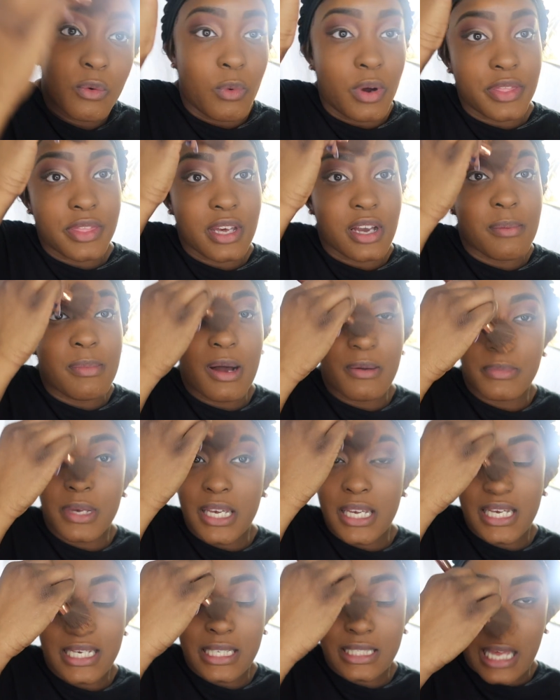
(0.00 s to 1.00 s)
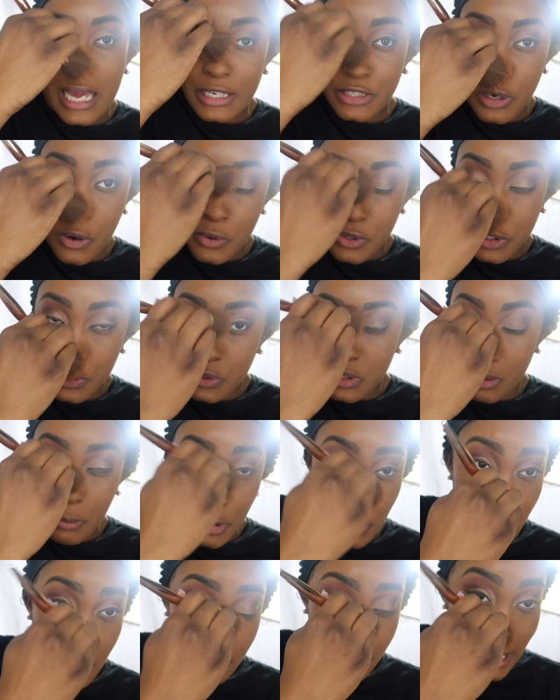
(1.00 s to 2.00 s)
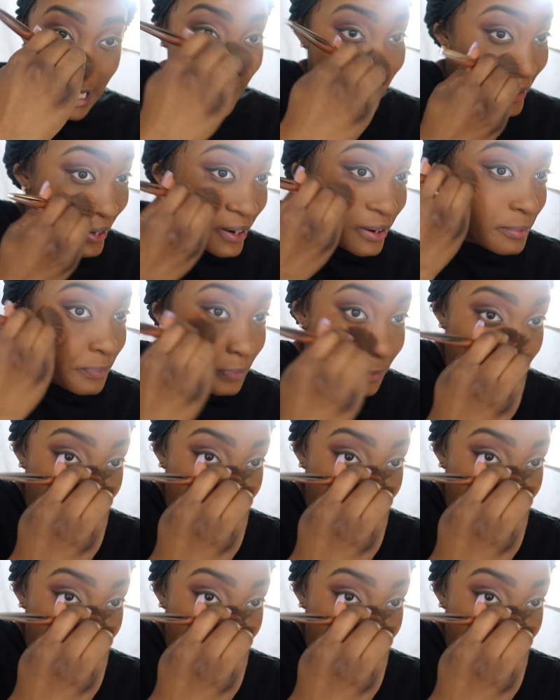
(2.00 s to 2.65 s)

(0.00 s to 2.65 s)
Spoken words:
One thing about me is I don't use a beauty blender